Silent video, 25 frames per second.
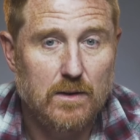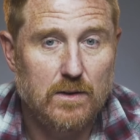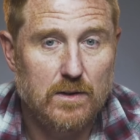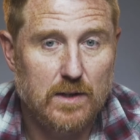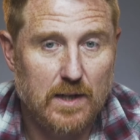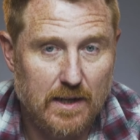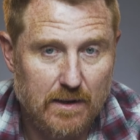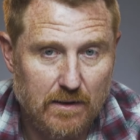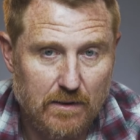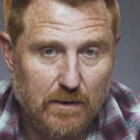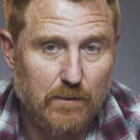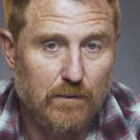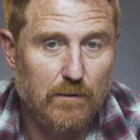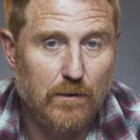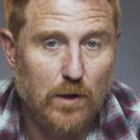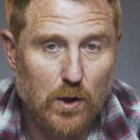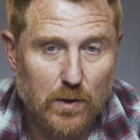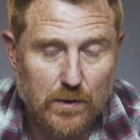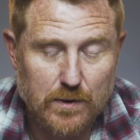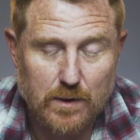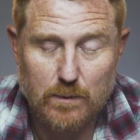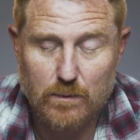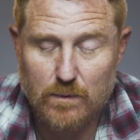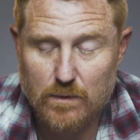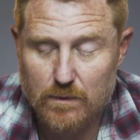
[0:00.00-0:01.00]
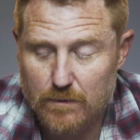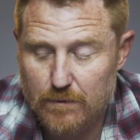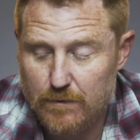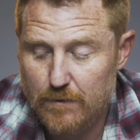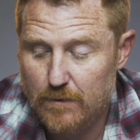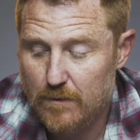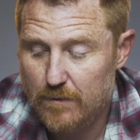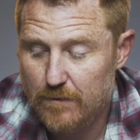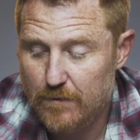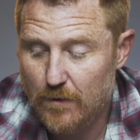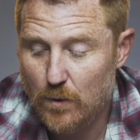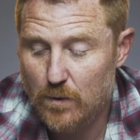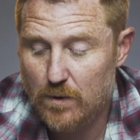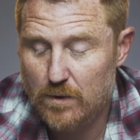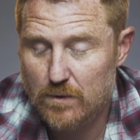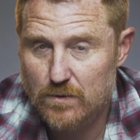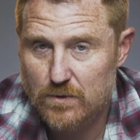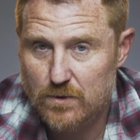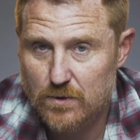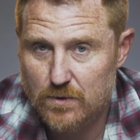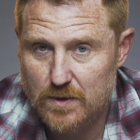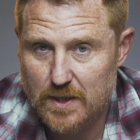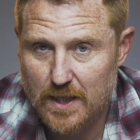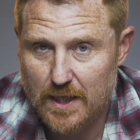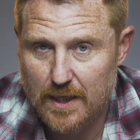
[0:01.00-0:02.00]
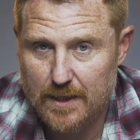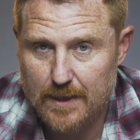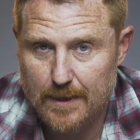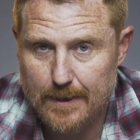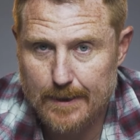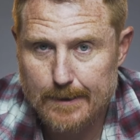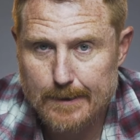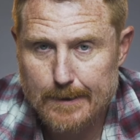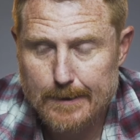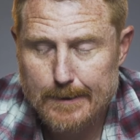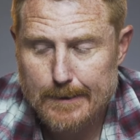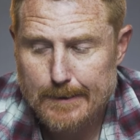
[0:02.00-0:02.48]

kind of the volume of photos you're taking.